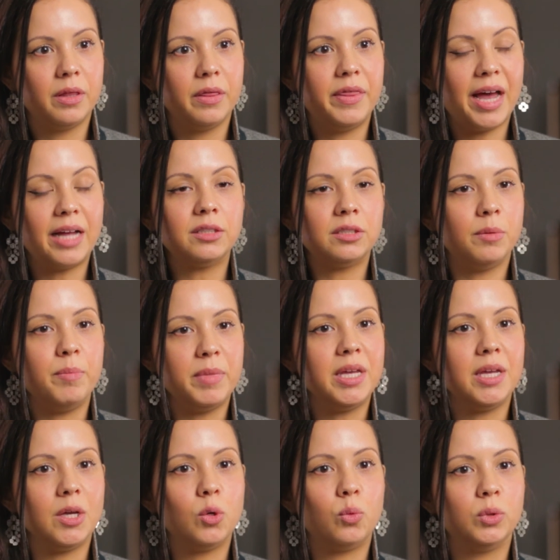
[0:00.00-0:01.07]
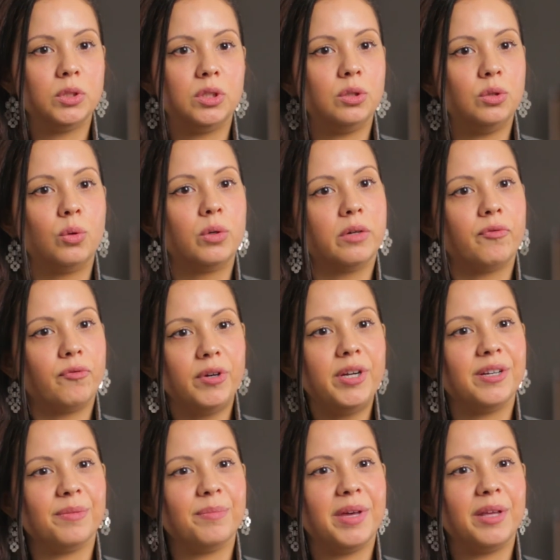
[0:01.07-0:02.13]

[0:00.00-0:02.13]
that to me was the door to freedom.